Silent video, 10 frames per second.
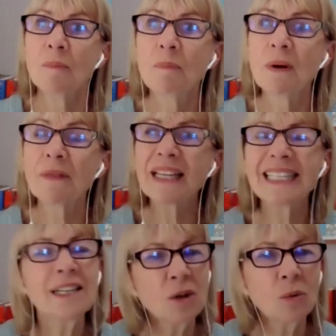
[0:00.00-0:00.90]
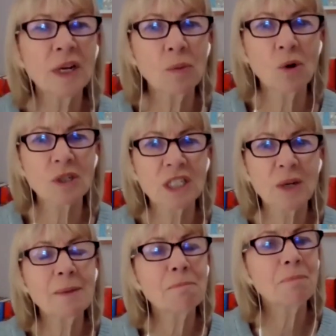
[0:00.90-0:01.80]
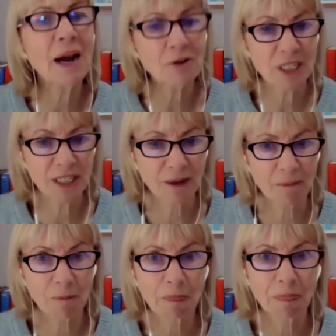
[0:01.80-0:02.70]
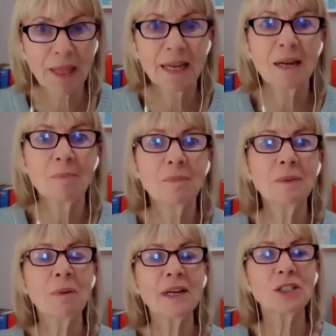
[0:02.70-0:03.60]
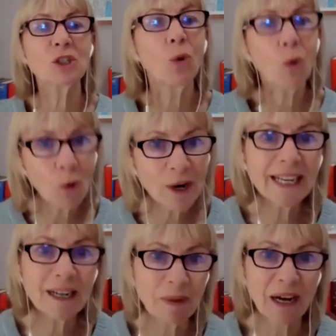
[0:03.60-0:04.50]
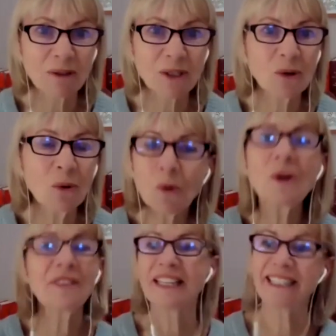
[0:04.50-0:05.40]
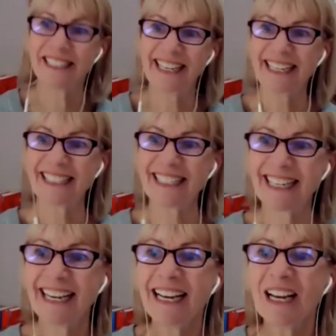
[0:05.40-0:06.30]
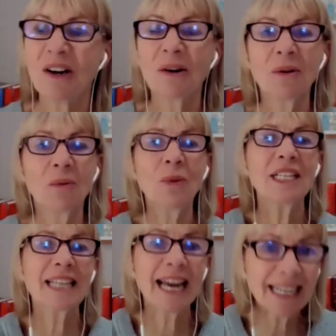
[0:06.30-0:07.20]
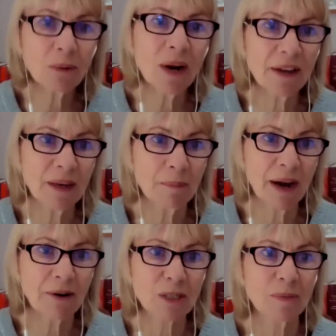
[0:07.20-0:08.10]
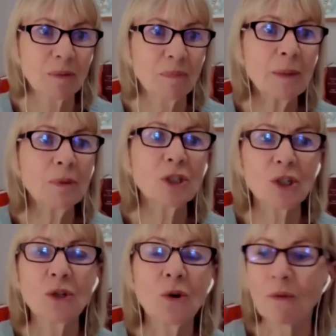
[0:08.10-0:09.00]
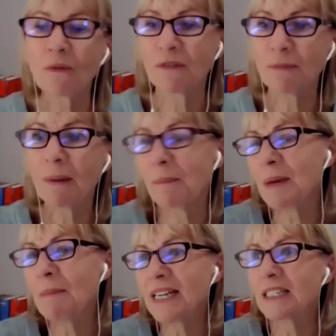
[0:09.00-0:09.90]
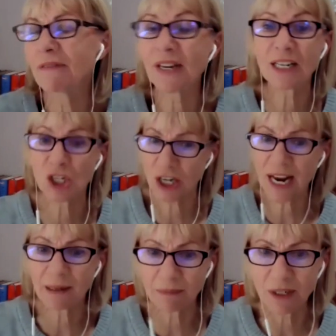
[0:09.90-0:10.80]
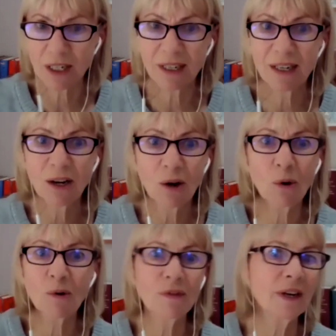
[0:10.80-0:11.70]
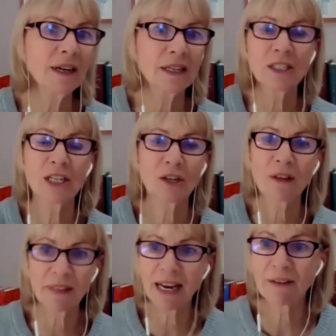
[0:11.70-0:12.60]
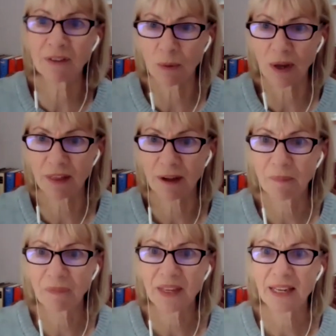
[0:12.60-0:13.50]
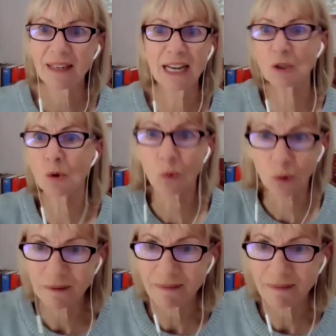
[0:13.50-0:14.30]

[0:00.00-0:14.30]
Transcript: but they didn't know what it was so it embarrassed them but by talking about all of these things we take away the embarrassment people should not be made to feel ashamed of a condition that they're living with at all